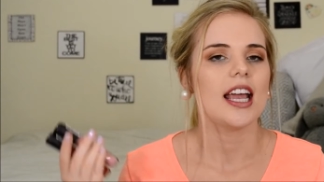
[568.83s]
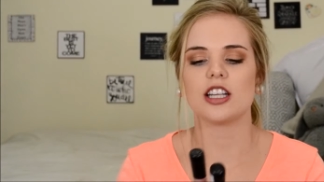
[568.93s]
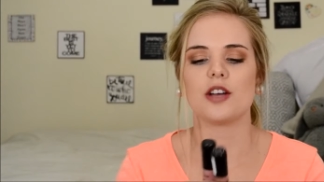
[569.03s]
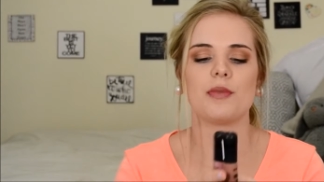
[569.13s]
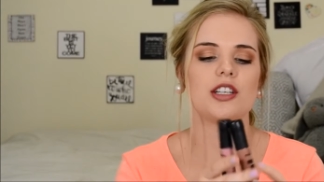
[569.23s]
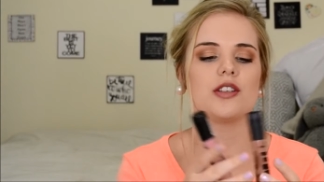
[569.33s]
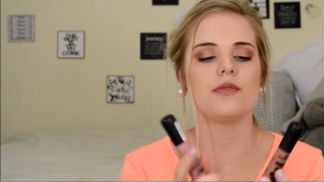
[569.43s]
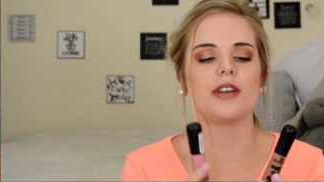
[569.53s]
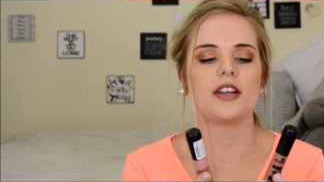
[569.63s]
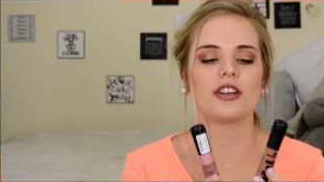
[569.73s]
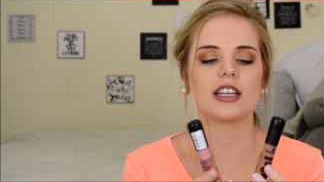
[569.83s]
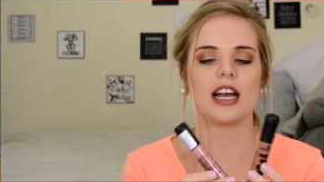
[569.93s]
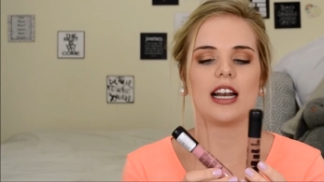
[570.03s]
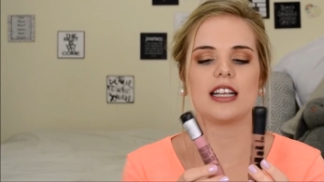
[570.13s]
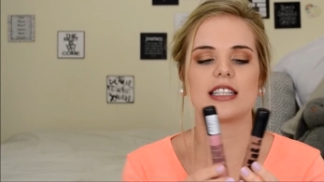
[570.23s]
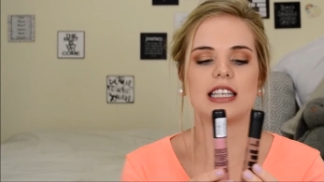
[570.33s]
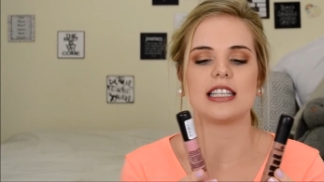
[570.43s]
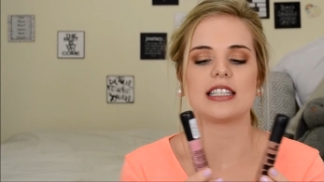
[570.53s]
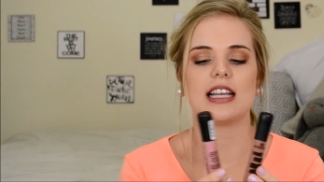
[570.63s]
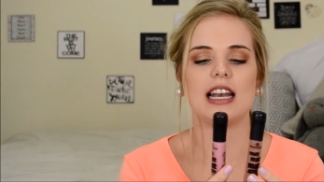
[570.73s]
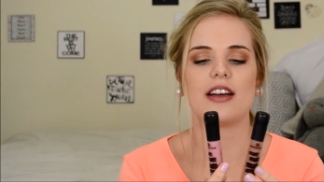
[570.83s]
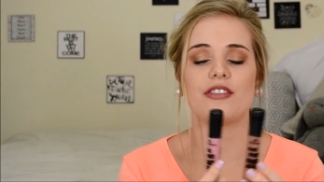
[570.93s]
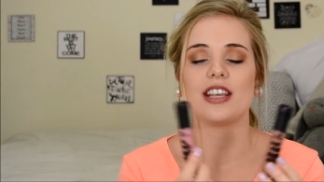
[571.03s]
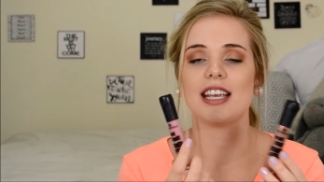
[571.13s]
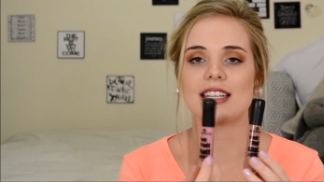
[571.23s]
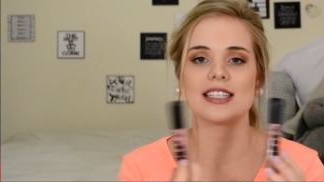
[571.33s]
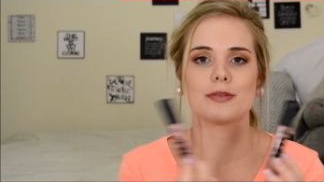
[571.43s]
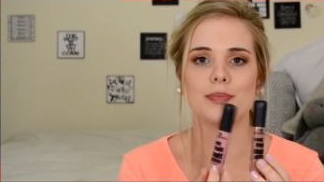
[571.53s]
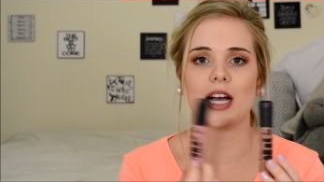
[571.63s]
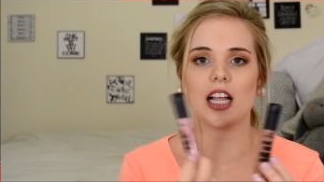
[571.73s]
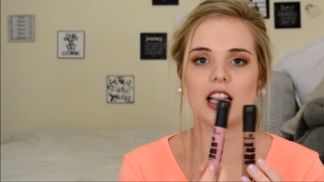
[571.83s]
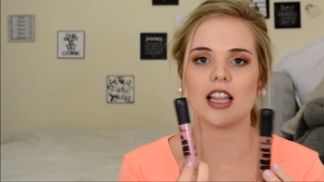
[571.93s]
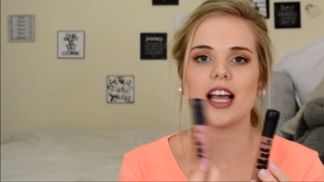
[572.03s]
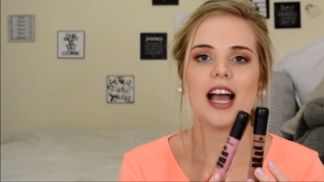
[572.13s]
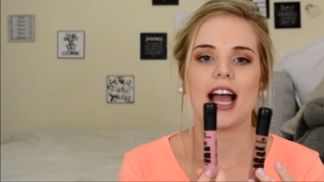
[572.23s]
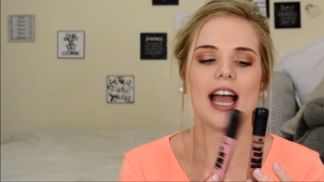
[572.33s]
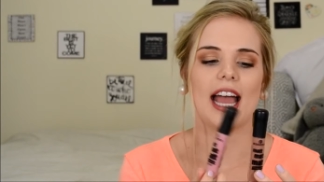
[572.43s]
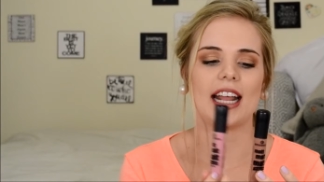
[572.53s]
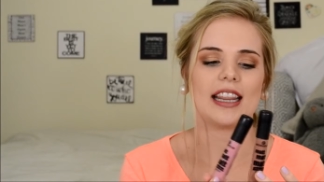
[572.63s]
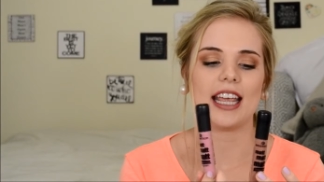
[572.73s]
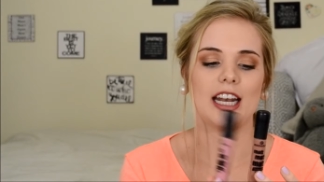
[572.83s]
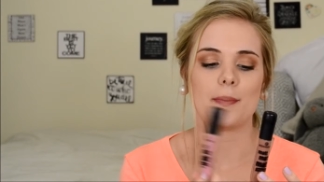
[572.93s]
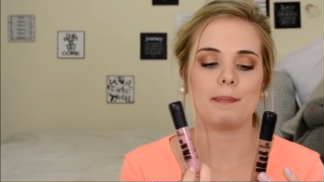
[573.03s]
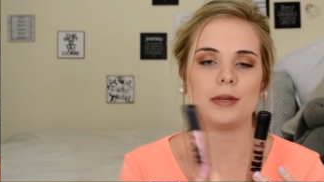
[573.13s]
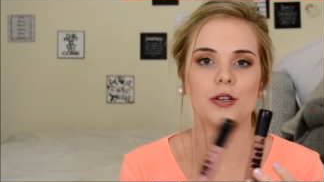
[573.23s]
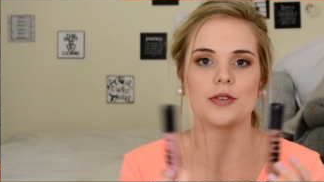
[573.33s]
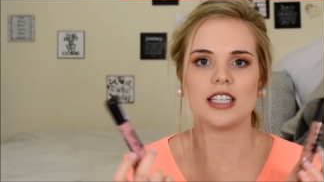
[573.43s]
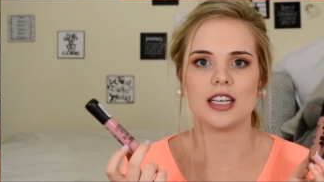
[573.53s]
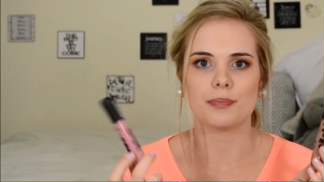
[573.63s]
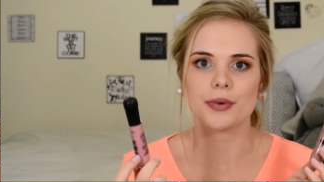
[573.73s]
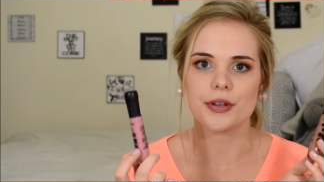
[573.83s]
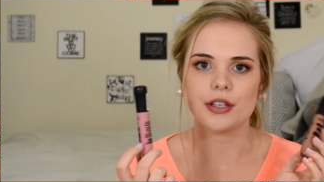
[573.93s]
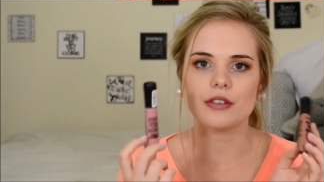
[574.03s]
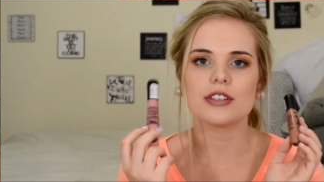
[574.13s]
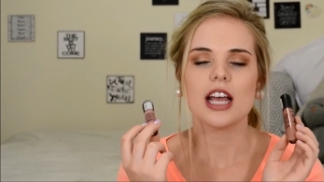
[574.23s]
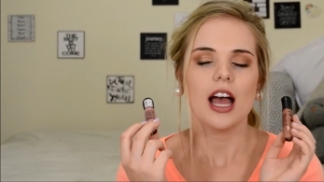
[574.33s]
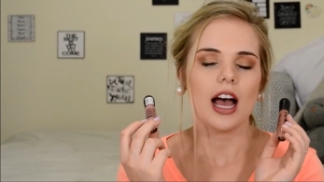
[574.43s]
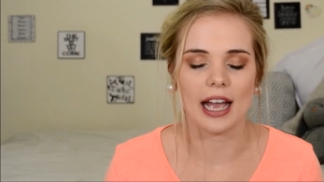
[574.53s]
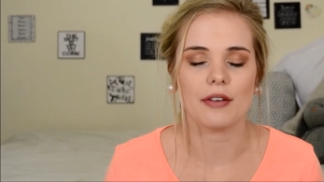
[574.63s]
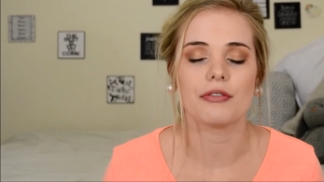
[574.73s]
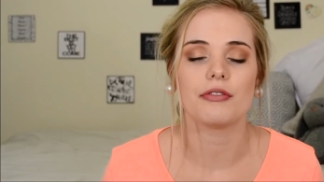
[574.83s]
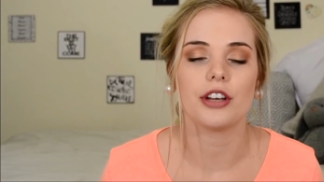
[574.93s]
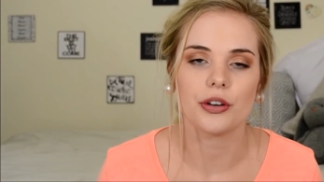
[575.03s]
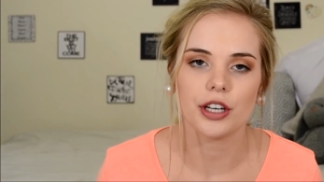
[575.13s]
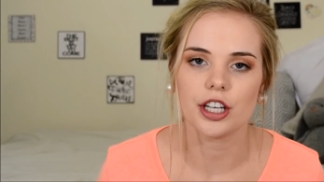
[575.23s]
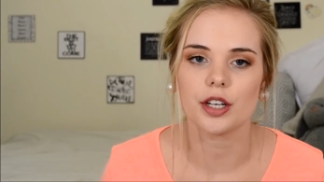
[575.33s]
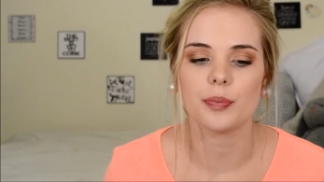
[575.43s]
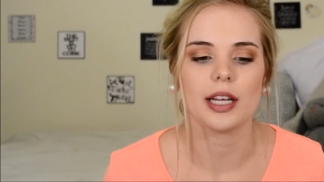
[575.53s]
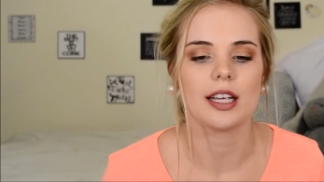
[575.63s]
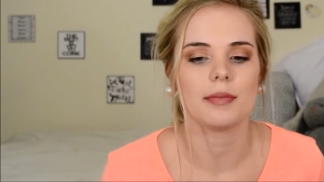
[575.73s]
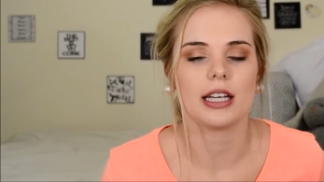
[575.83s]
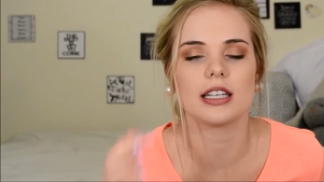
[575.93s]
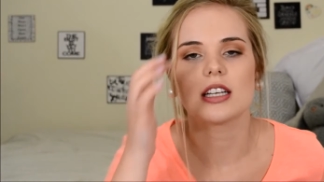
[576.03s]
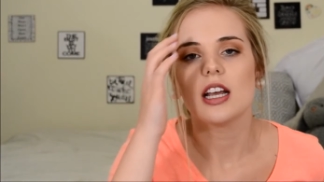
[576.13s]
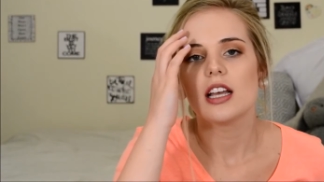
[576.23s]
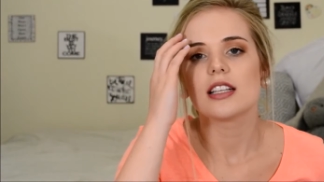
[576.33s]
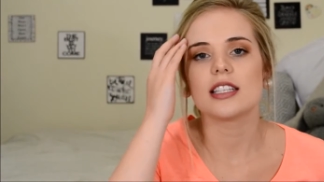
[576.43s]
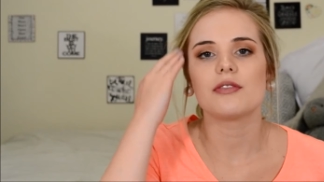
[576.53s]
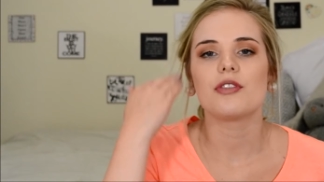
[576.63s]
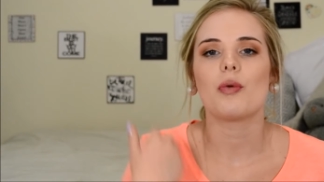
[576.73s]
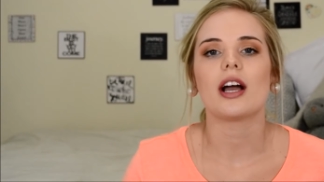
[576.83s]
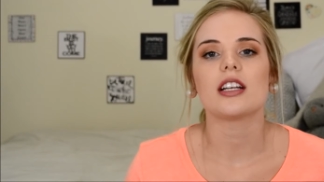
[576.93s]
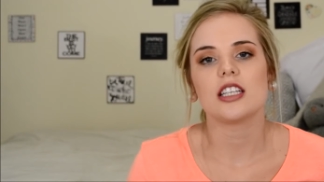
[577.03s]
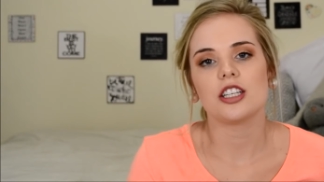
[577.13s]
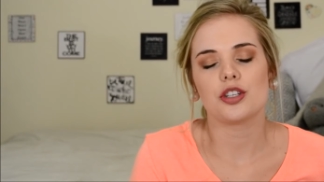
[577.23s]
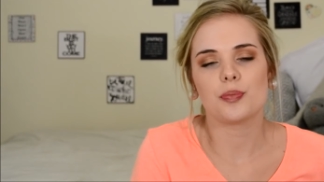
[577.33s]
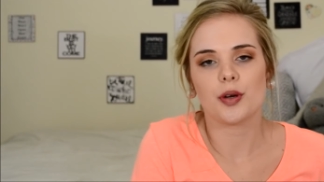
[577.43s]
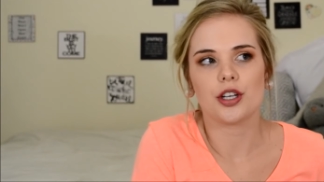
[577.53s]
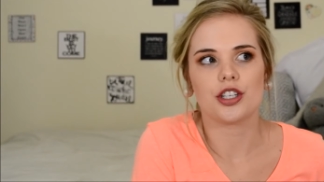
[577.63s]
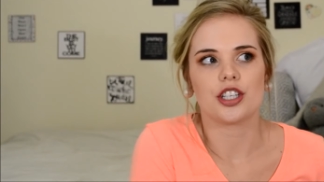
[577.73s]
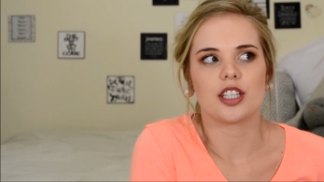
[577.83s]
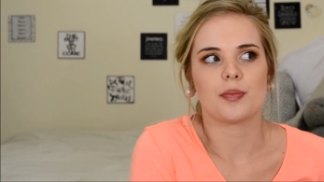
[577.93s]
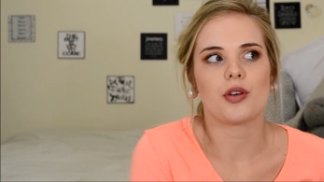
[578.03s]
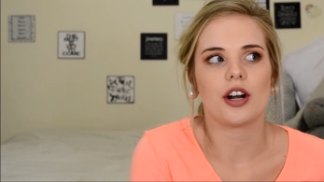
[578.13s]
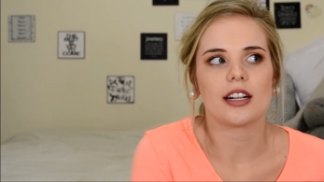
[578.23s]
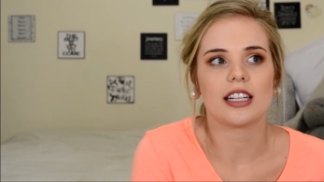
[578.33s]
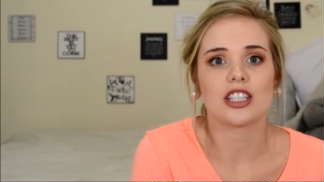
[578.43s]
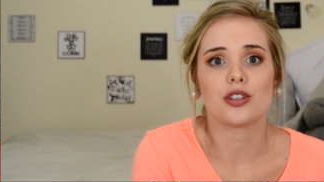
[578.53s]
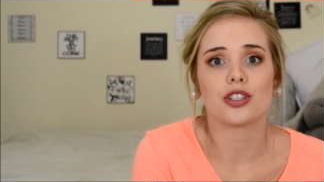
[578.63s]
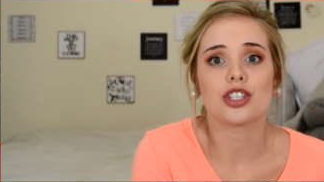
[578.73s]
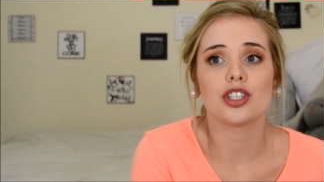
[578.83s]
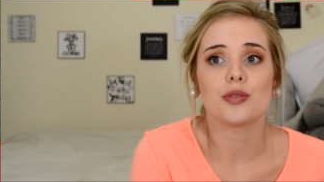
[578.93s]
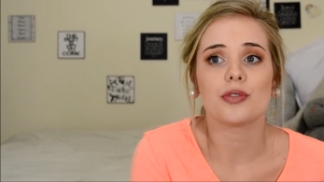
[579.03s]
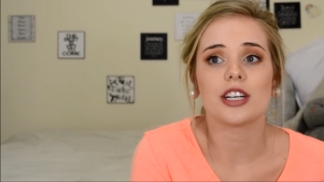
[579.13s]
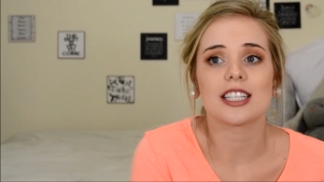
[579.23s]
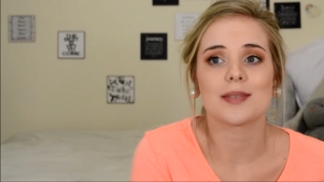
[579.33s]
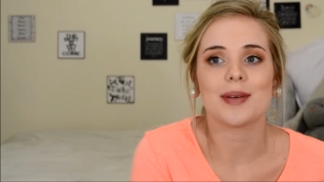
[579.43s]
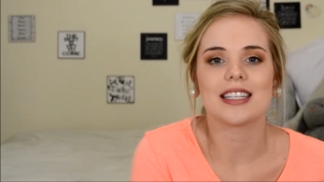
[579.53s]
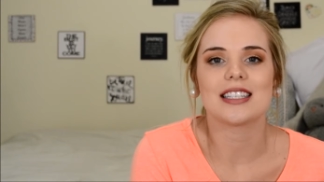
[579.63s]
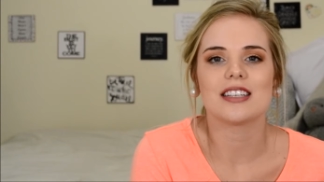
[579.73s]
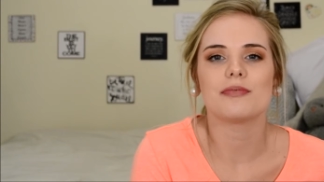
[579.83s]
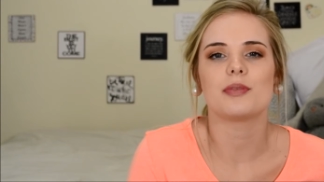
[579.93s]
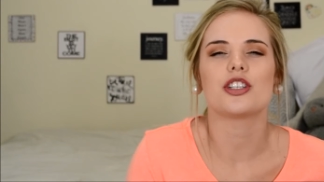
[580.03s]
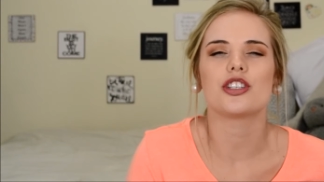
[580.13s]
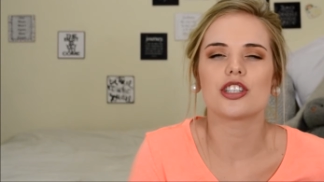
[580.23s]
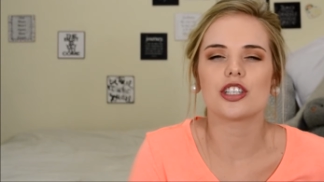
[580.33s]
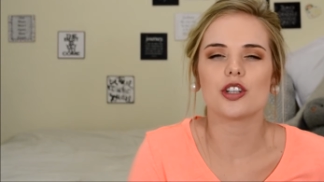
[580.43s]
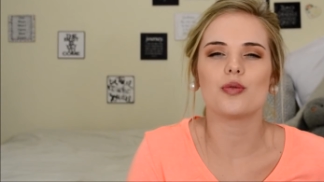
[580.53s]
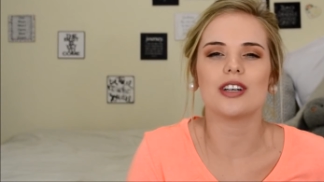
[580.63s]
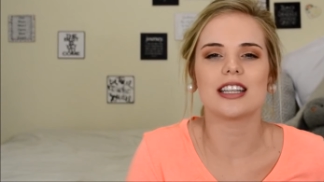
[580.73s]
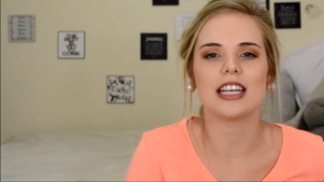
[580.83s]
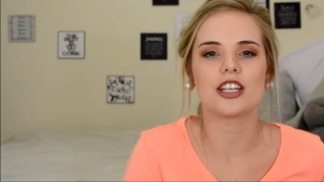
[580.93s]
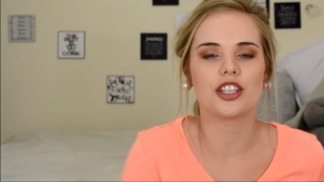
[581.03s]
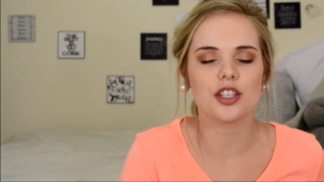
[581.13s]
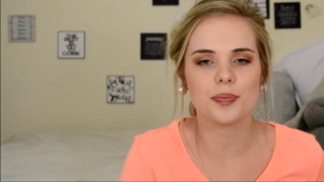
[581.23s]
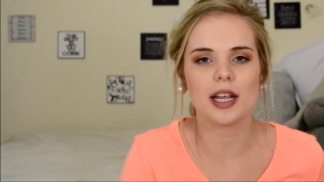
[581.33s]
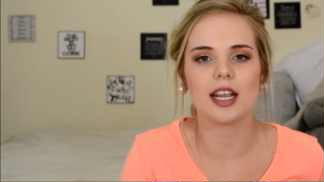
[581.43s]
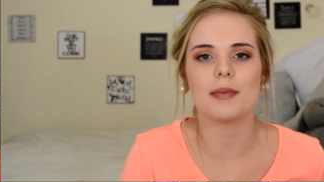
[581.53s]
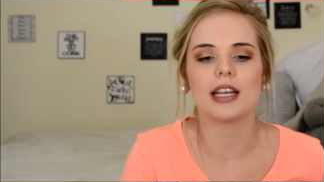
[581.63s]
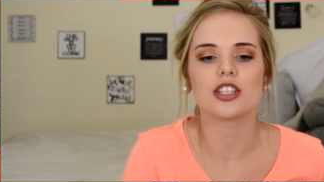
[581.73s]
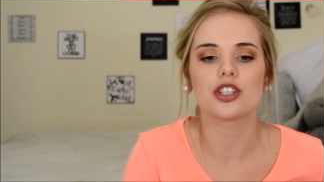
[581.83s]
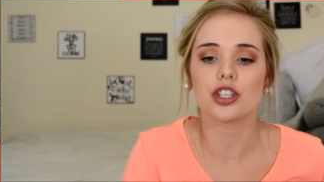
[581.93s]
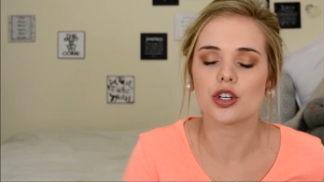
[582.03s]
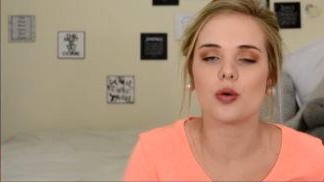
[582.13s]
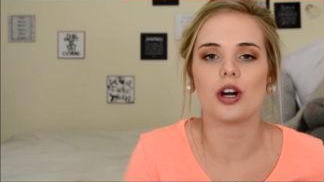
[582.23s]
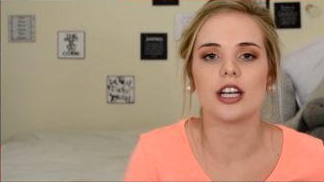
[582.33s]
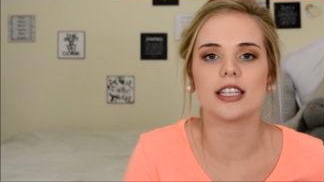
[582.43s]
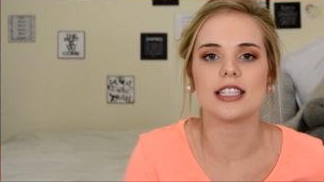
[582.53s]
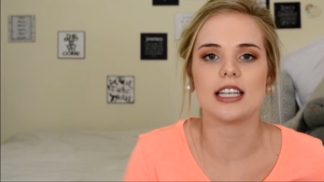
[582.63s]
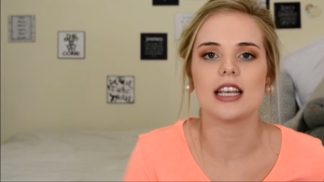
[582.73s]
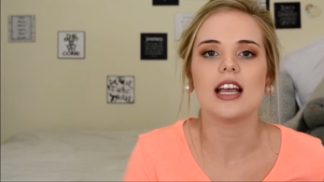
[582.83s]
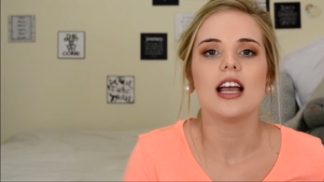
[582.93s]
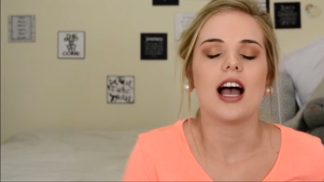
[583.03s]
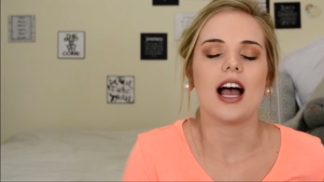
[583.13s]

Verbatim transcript: So my two favorite colors is La Vie Est Belle and then Beauty Approved. They have very good pigment, so if you're wanting to purchase a product that's not super expensive but you still want that good pigment, good quality,